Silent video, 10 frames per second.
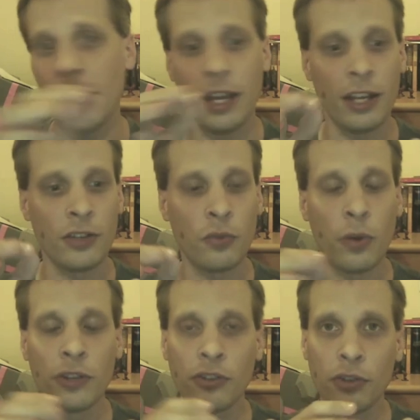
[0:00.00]
and
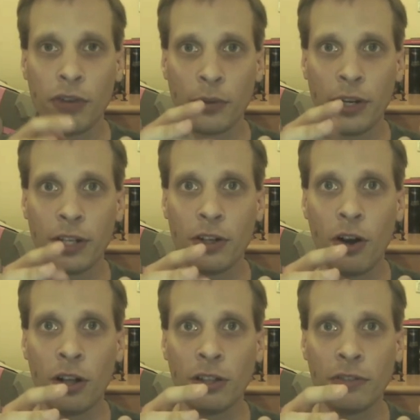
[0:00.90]
once you've upgraded
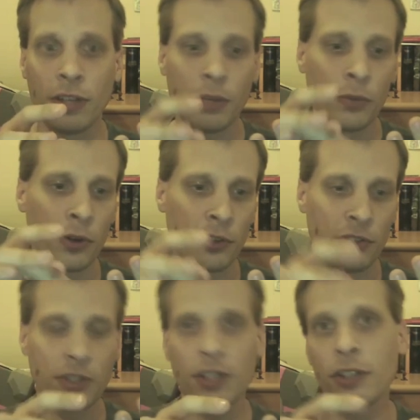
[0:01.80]
all of them, your
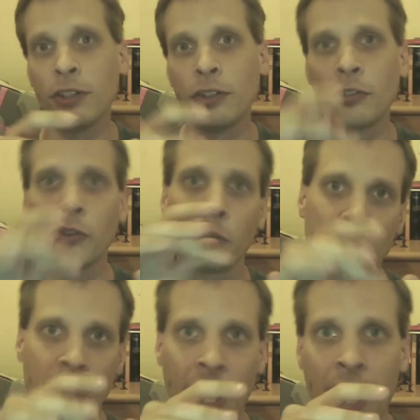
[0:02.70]
skills, your
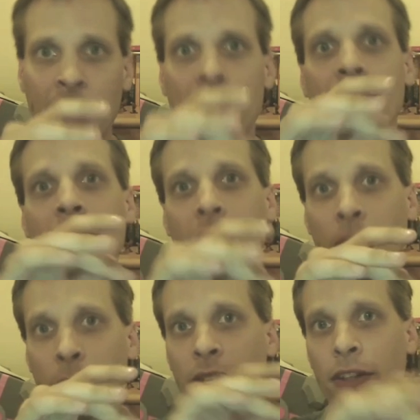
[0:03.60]
stats, and a
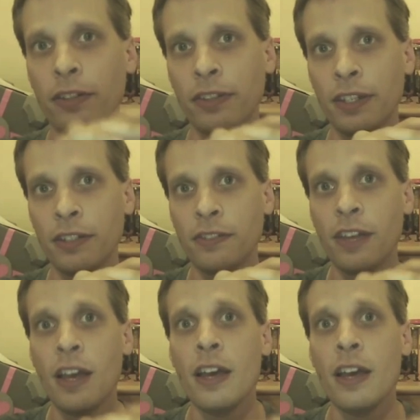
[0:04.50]
couple of other things,